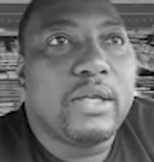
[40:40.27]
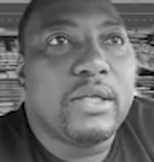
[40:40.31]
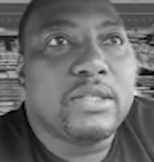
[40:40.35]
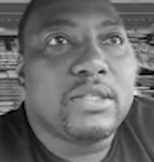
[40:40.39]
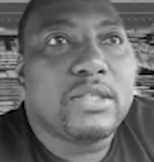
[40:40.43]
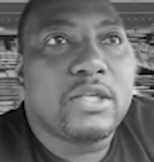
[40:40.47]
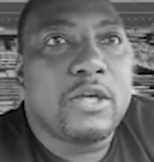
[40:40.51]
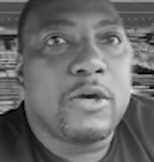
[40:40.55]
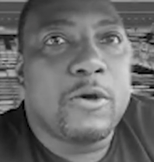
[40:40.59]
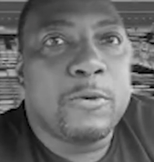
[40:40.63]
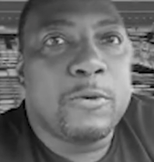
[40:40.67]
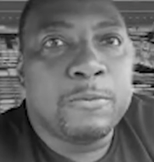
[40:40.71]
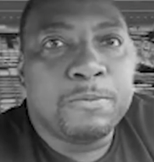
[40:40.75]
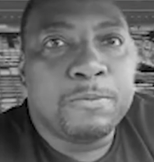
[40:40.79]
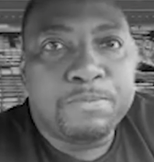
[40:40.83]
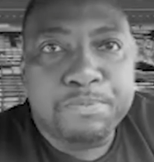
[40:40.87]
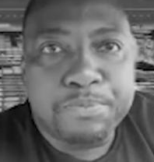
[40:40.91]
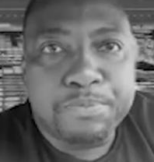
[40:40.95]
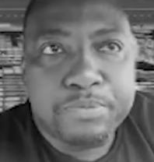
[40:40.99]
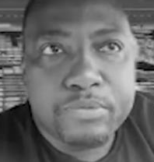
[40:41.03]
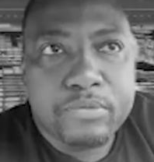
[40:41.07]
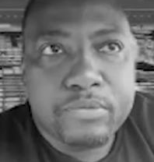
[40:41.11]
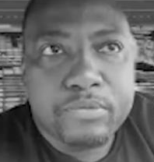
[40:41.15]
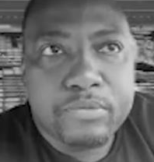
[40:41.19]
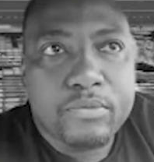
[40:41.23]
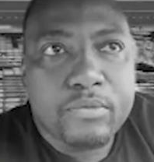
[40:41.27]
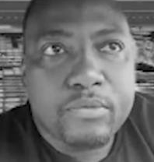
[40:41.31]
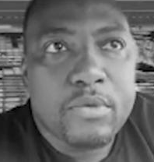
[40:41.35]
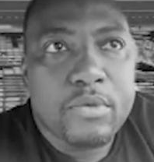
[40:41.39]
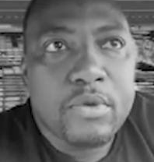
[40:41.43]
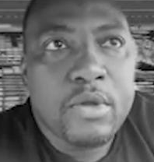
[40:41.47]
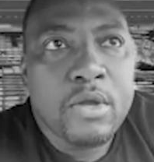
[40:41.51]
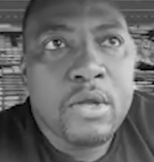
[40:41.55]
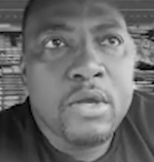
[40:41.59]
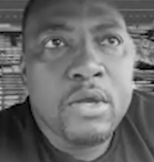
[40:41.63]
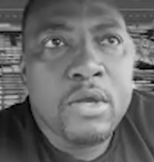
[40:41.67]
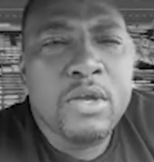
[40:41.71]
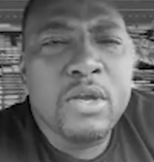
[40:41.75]
And so,
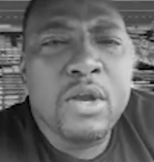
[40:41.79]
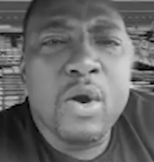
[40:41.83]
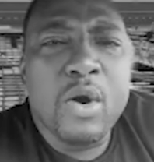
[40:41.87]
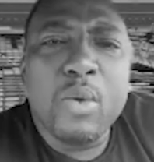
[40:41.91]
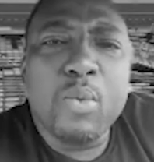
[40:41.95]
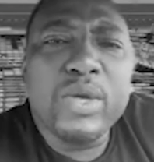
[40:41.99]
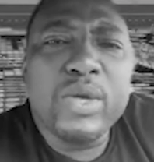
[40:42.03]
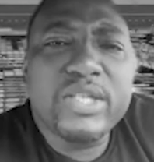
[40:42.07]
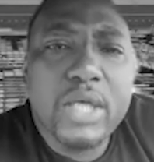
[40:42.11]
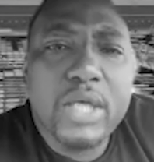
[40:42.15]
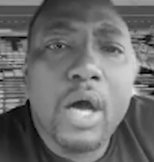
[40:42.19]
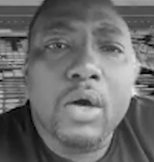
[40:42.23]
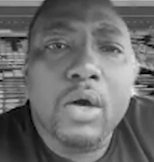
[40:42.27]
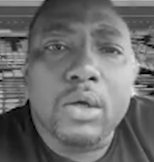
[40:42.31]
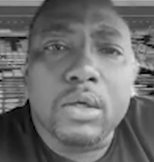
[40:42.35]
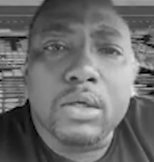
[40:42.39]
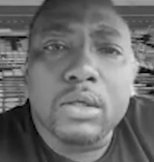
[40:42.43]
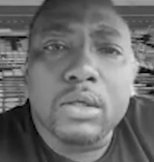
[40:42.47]
and we talk.